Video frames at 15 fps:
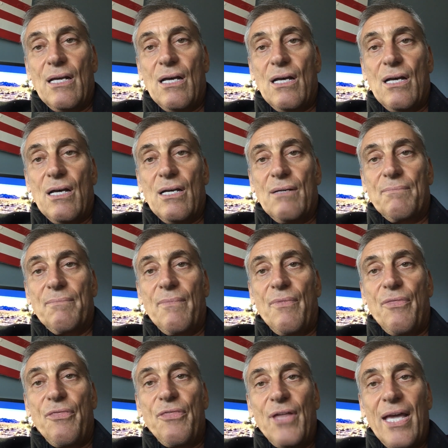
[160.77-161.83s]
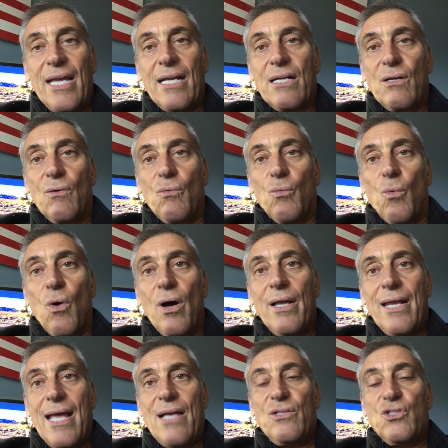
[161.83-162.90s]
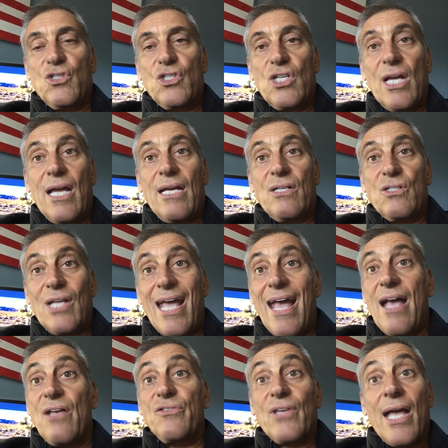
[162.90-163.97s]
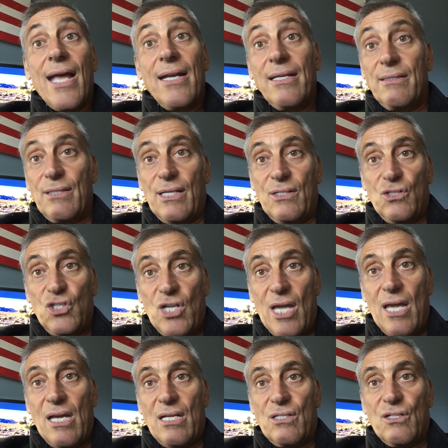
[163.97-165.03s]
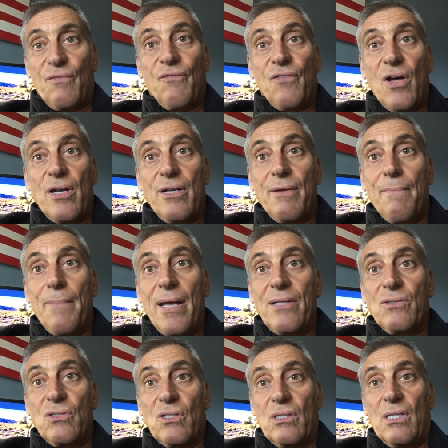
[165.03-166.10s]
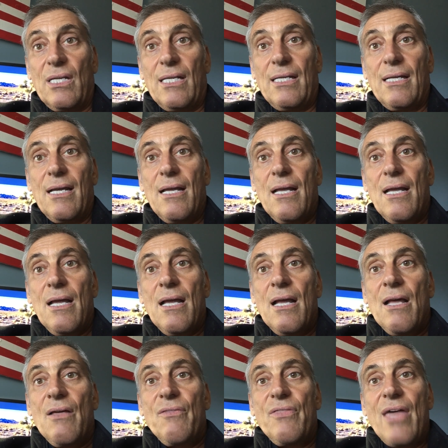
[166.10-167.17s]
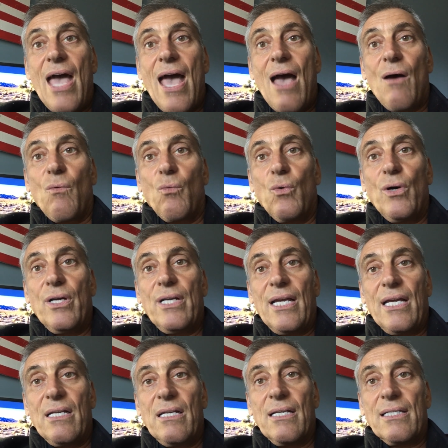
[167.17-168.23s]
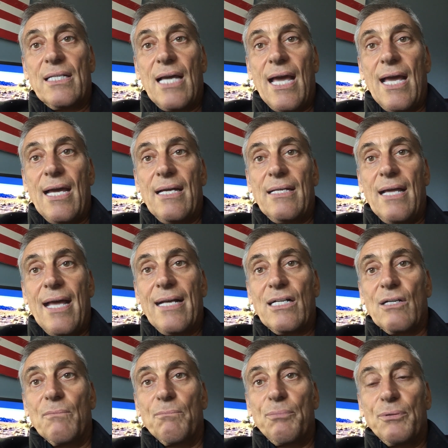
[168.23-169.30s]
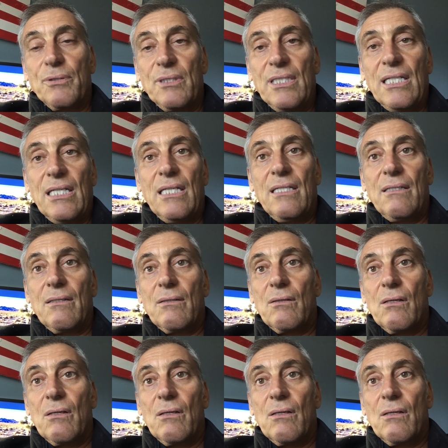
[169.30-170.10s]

uh, think what has changed? Has anything changed fundamentally? that would indicate a complete